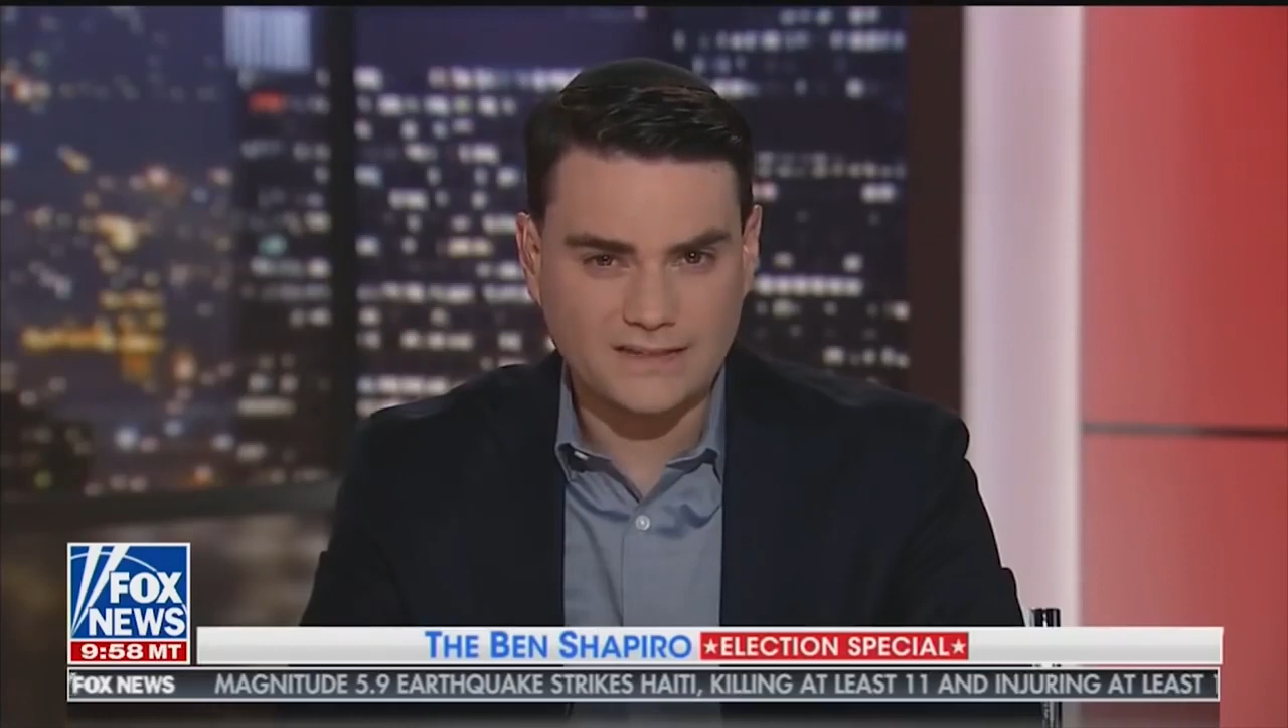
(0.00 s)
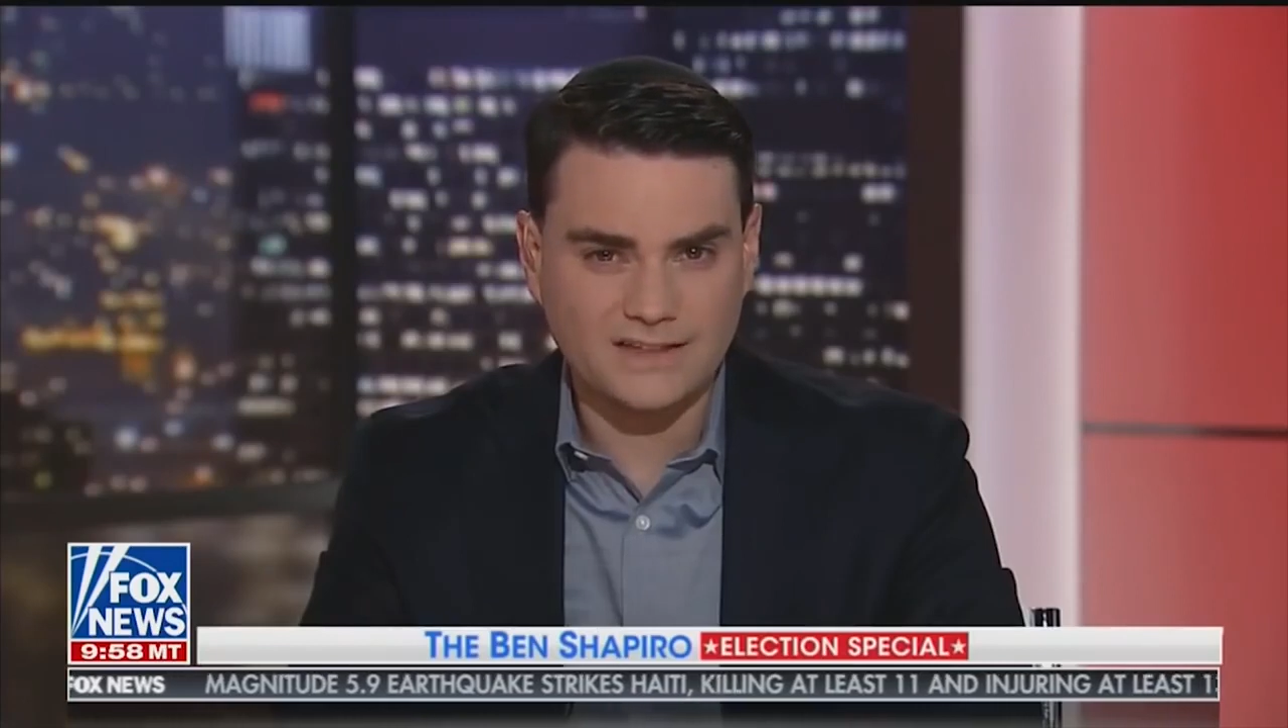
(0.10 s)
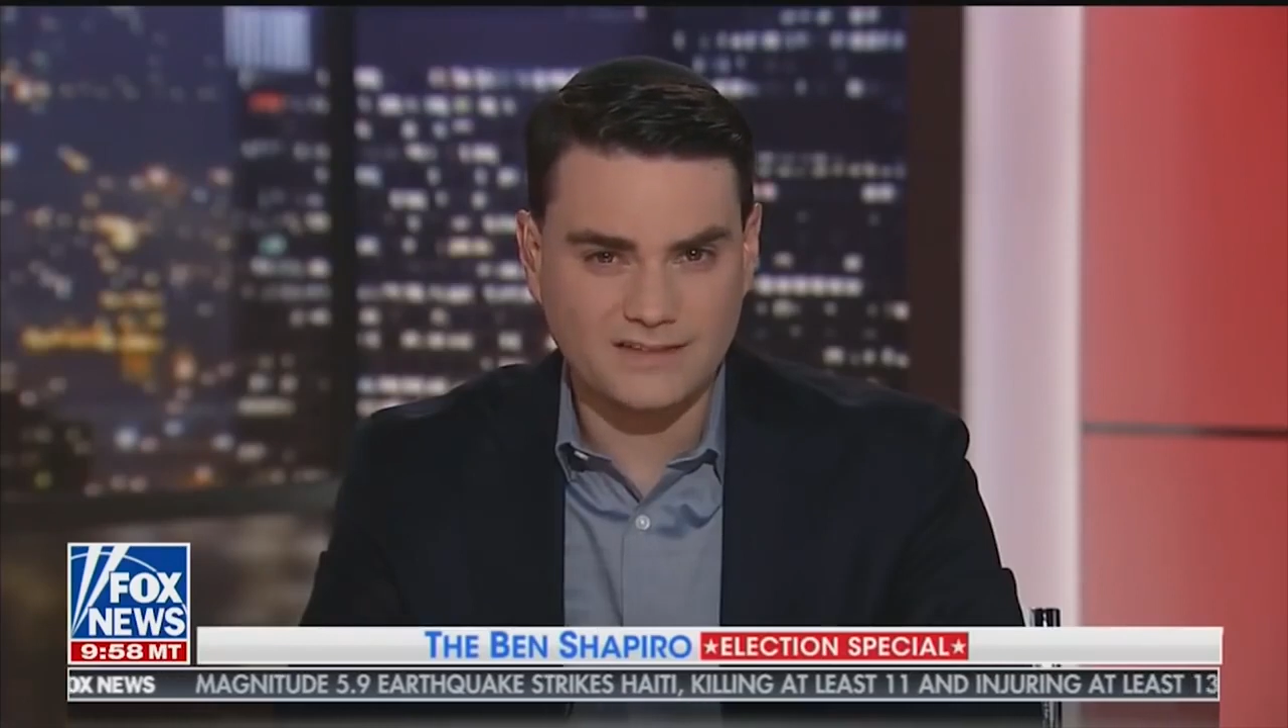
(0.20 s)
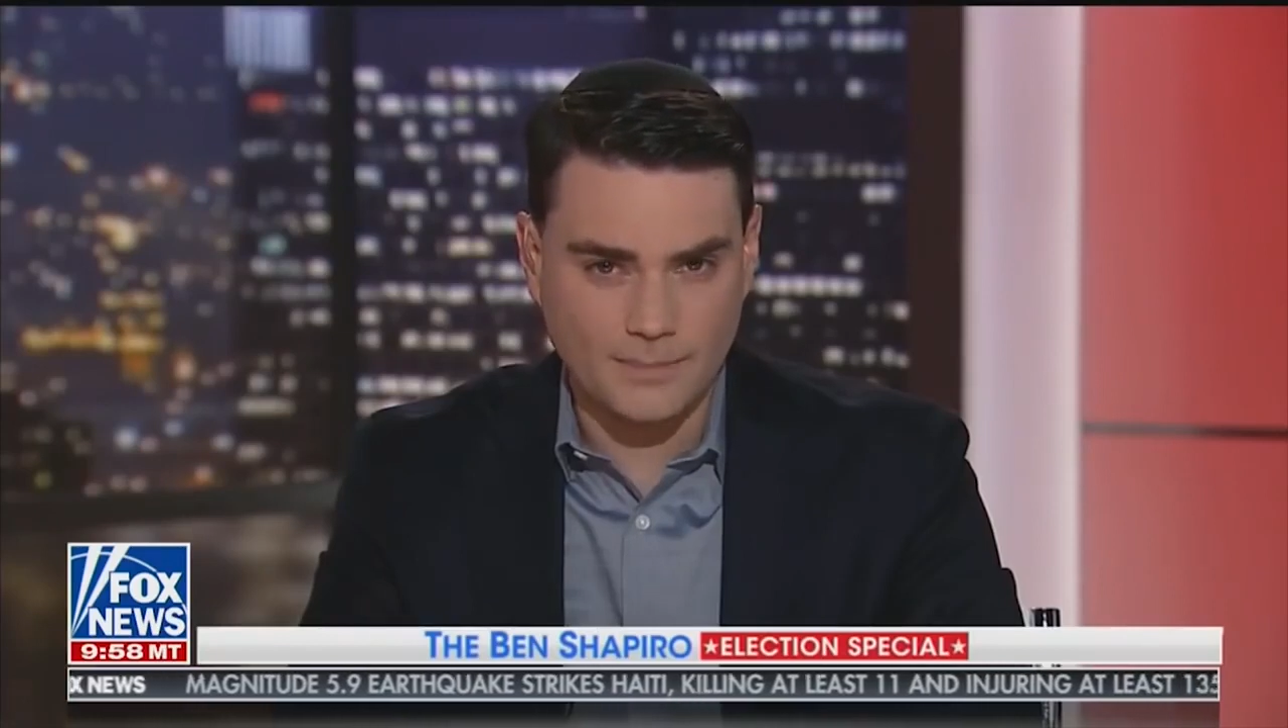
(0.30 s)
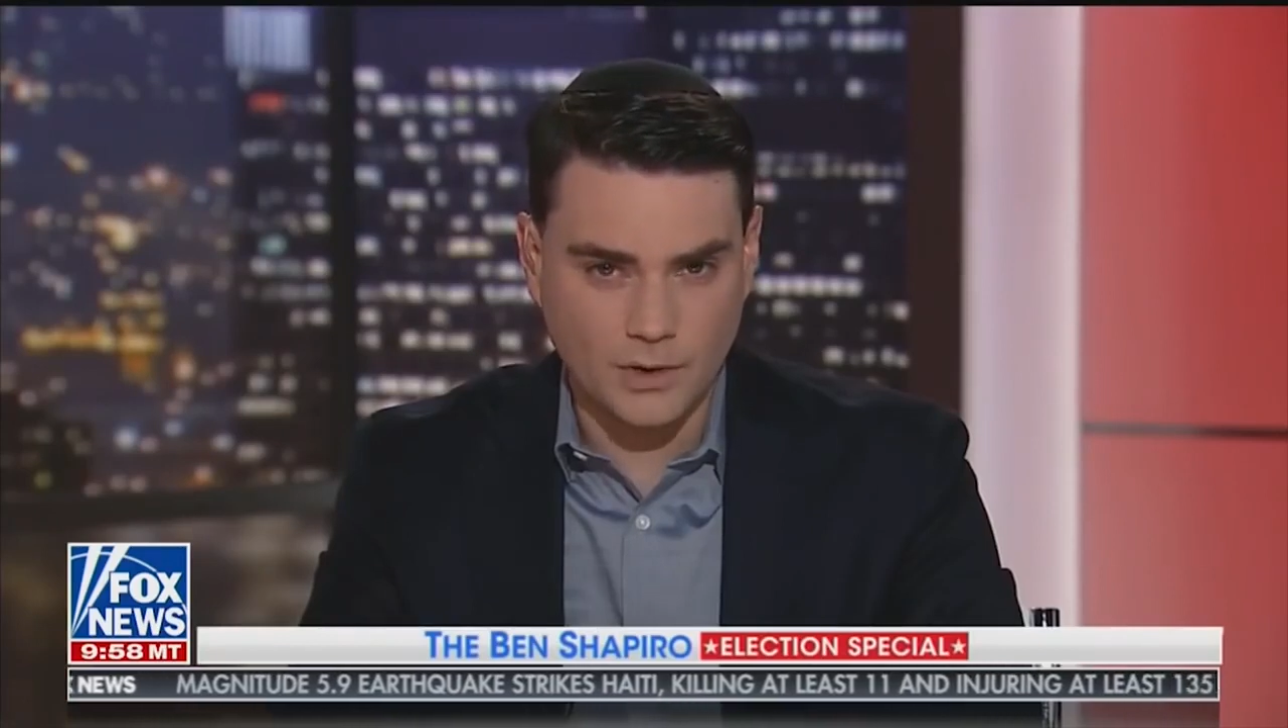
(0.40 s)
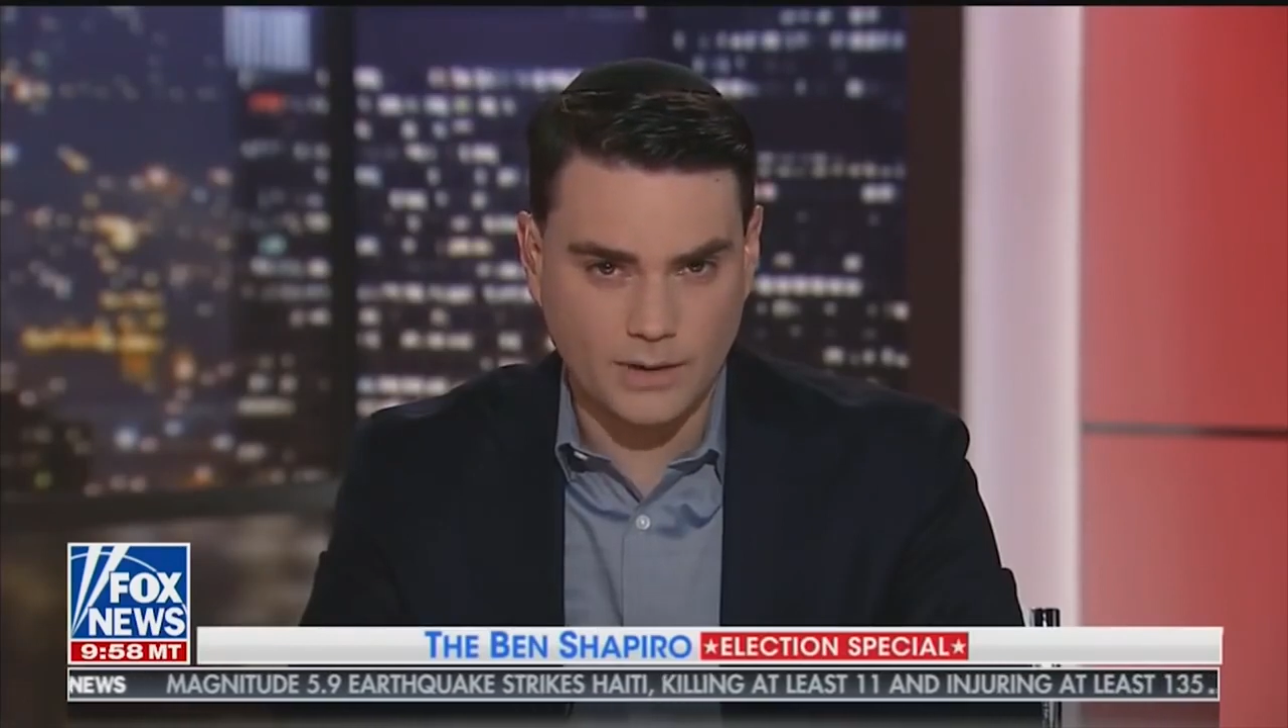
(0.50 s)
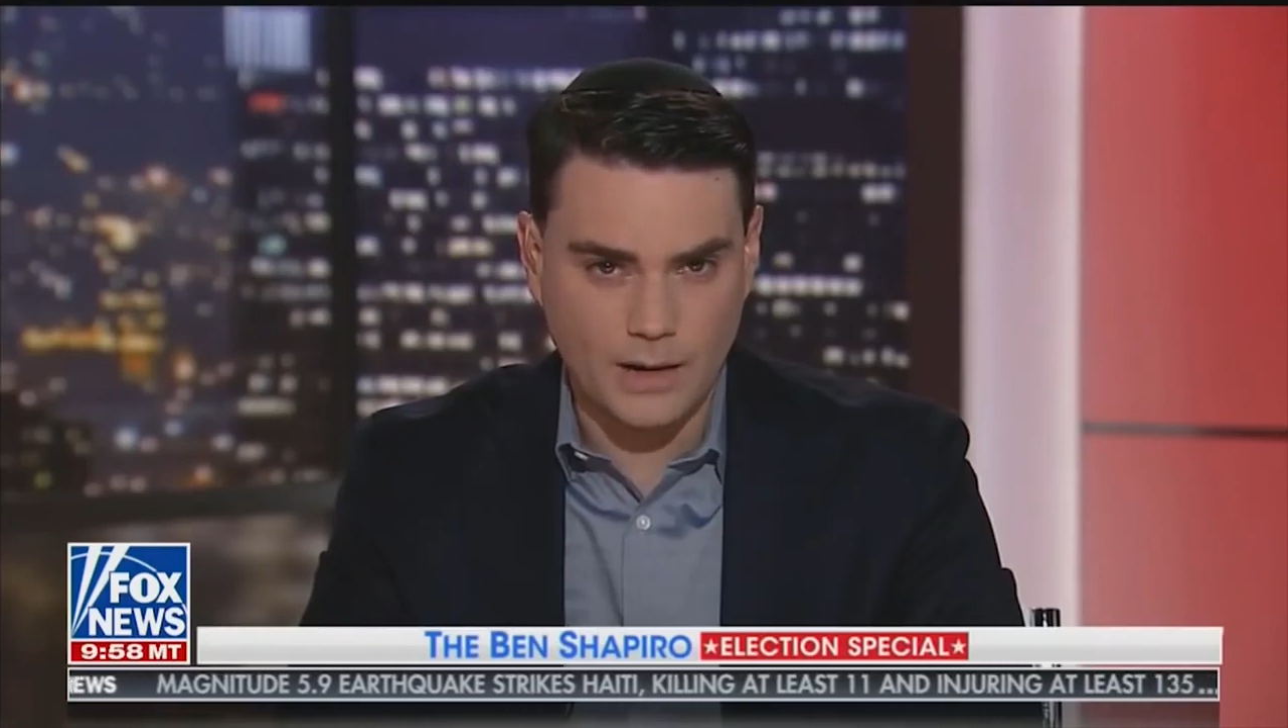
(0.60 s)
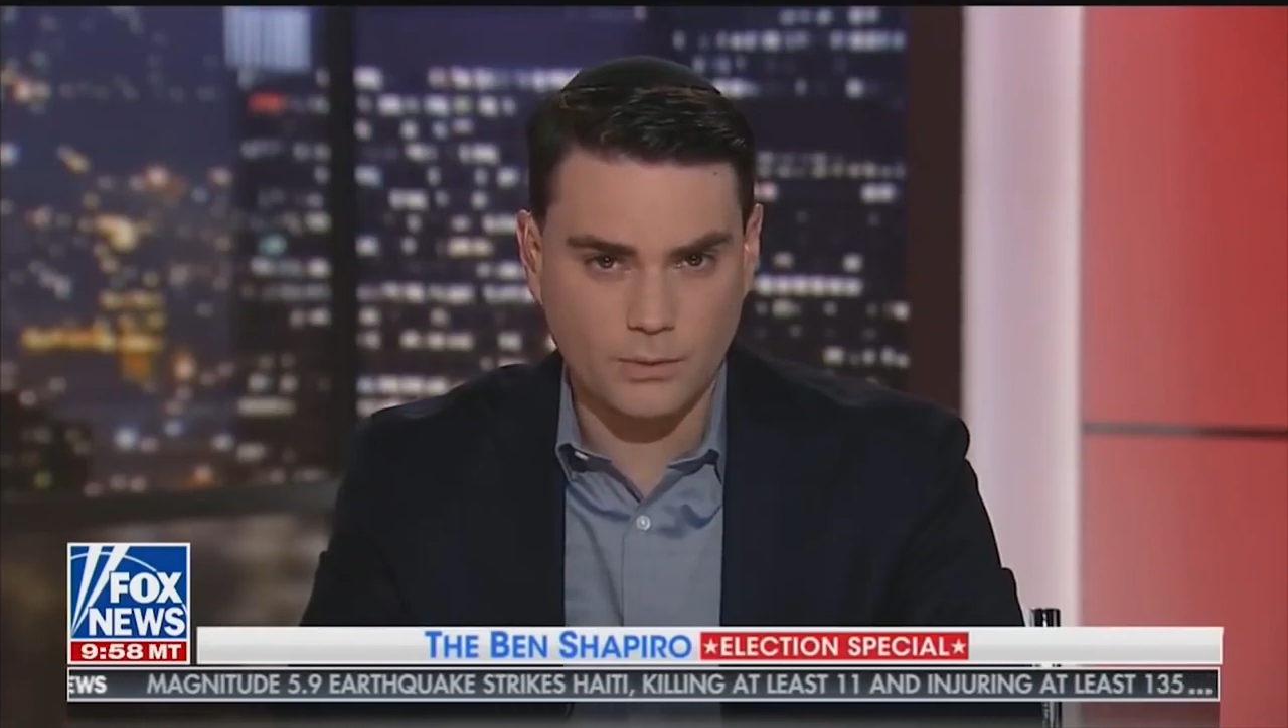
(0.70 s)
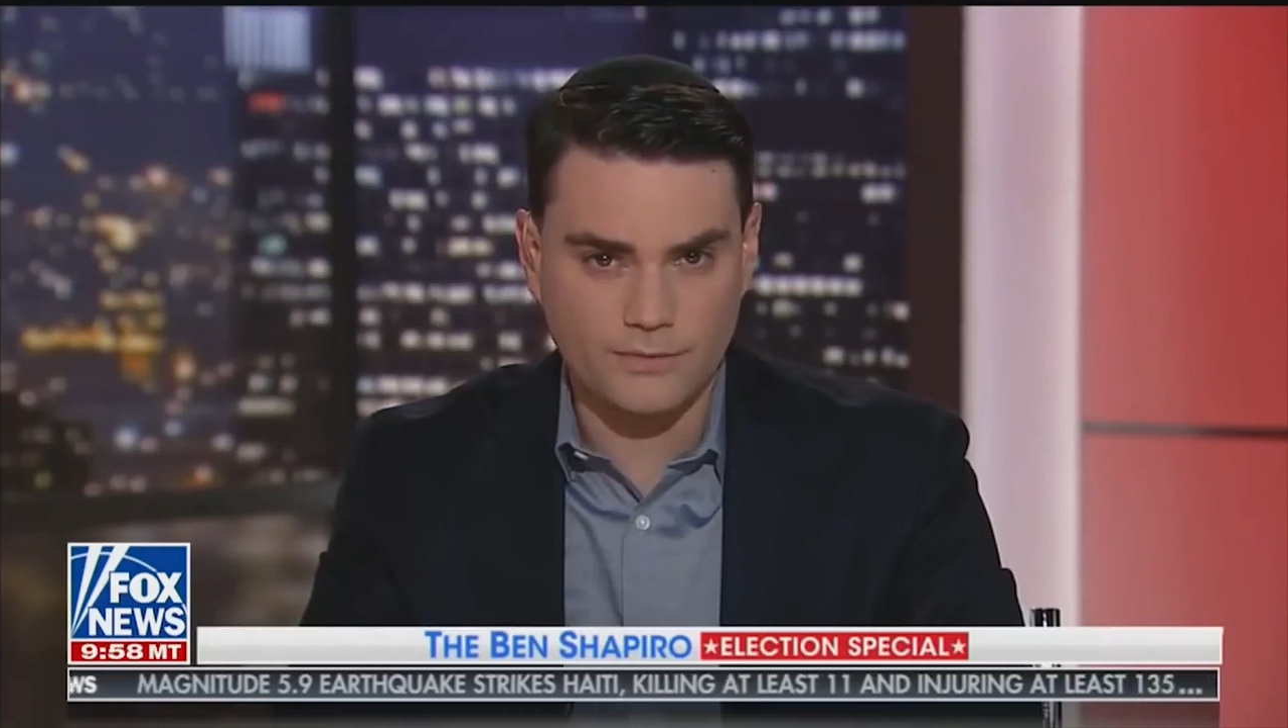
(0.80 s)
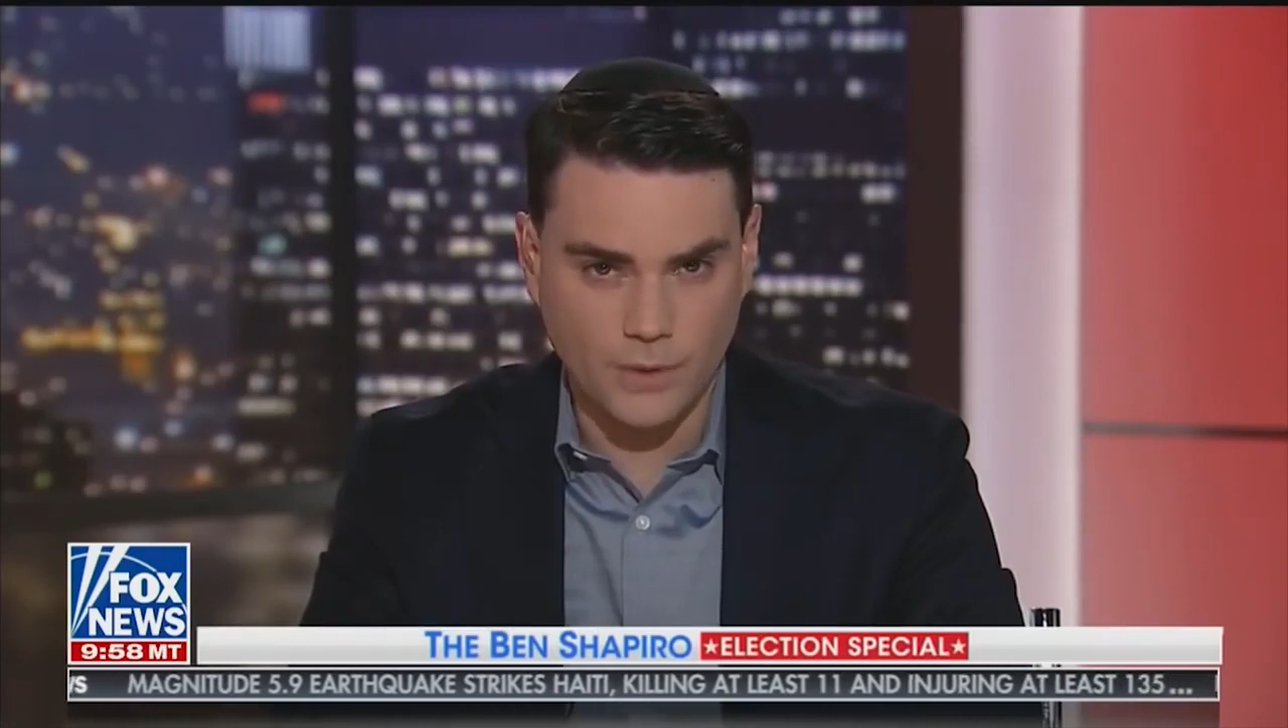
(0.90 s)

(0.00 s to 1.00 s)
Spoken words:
elected Democrat